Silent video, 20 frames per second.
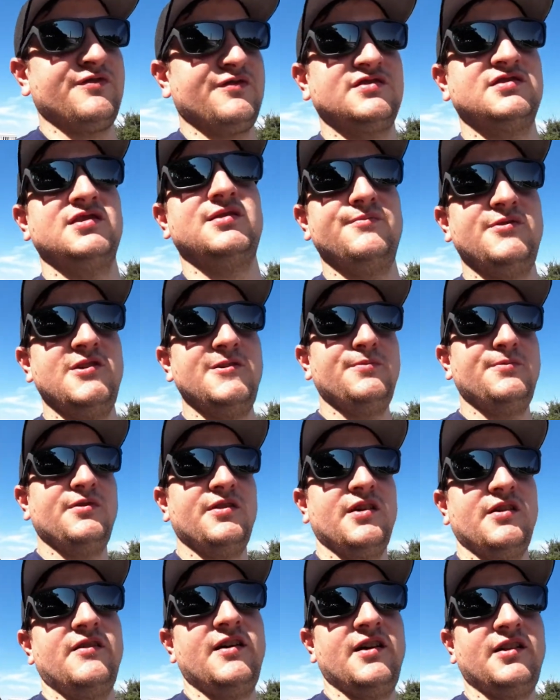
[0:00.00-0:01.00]
For some people,
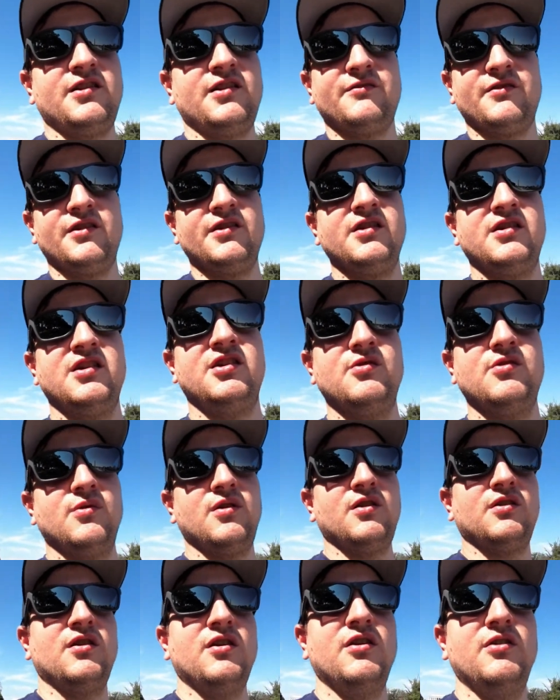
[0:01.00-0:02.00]
they like to run
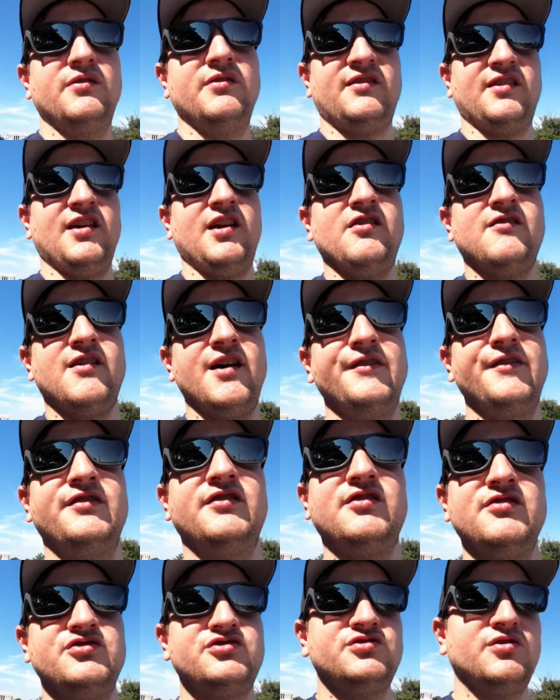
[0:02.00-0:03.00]
QRO and say
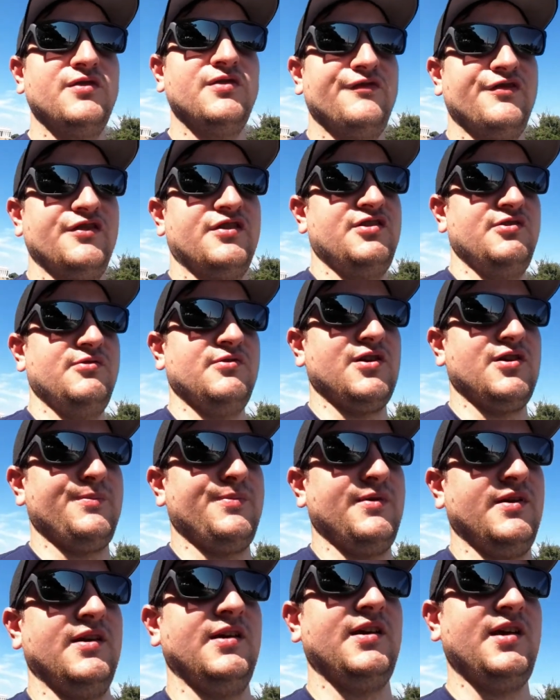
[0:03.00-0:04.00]
life's too short for
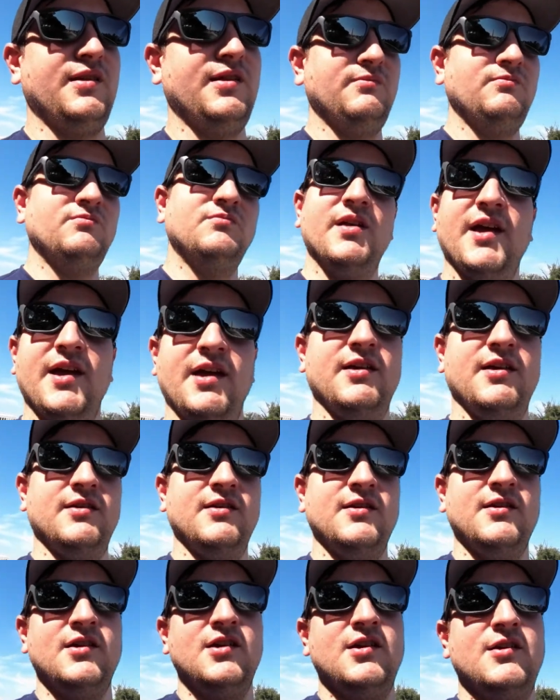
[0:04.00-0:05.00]
QRP. And hey,
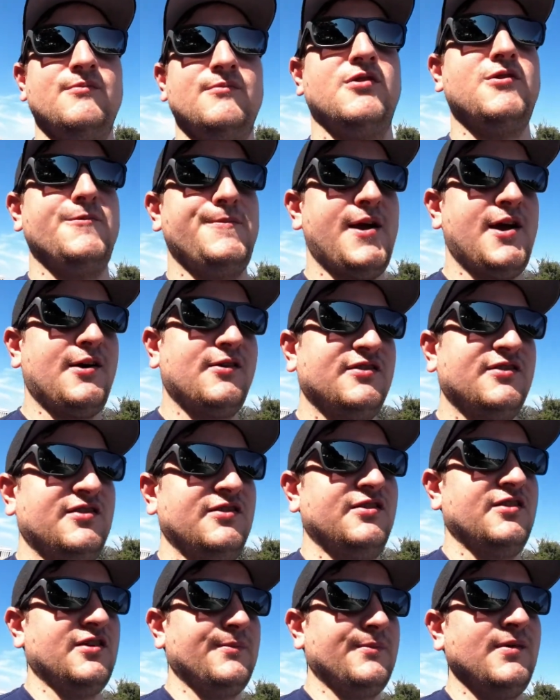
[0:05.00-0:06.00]
more power
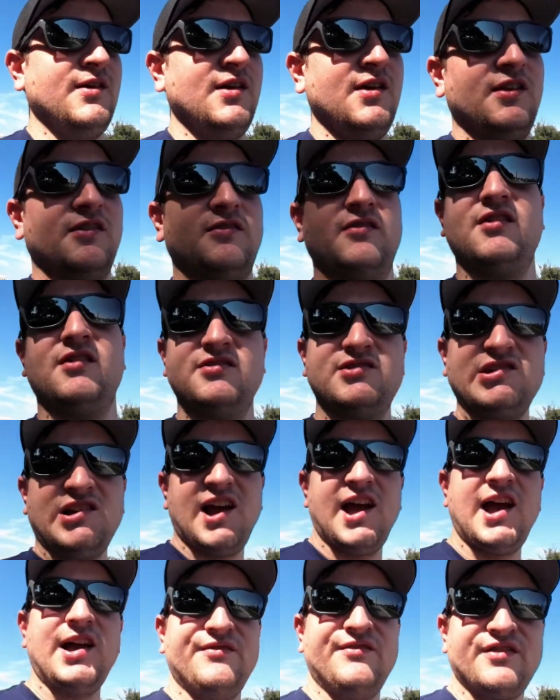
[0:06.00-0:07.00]
to them. As long as you're
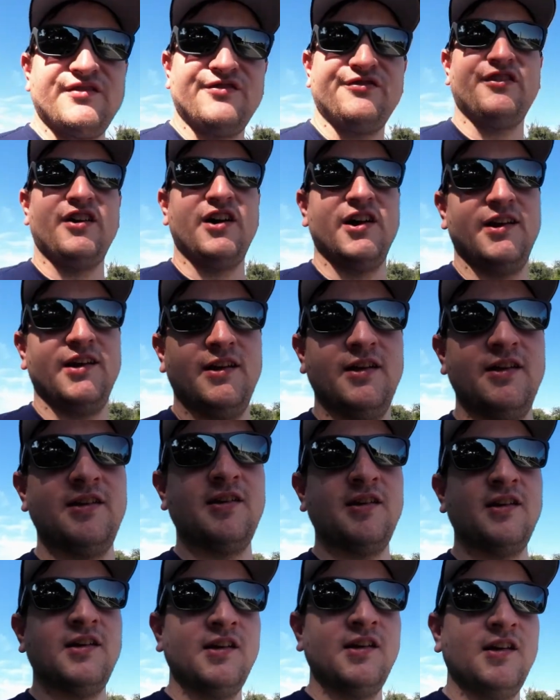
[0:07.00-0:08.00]
having fun,
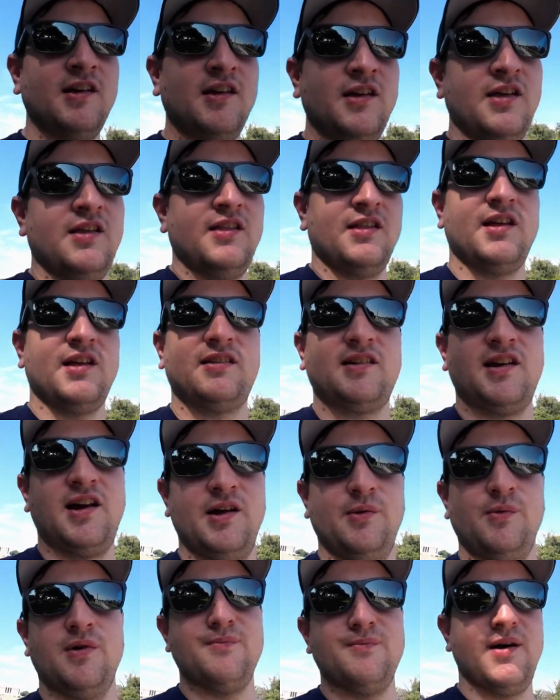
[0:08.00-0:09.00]
that's
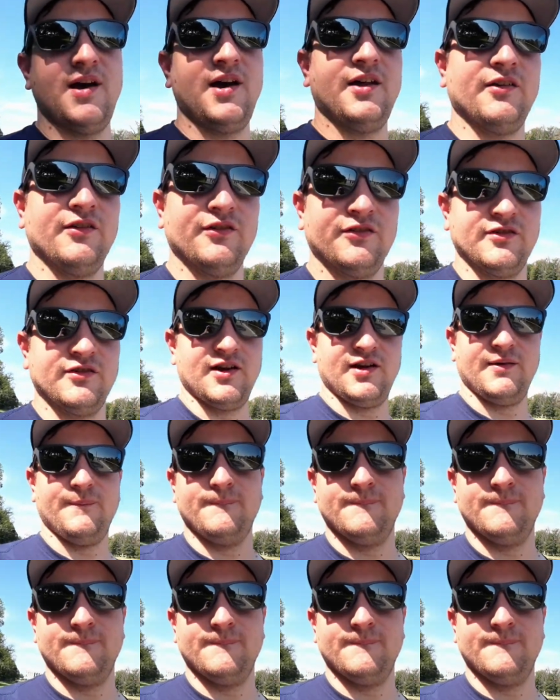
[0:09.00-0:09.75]
kind of what matters, right?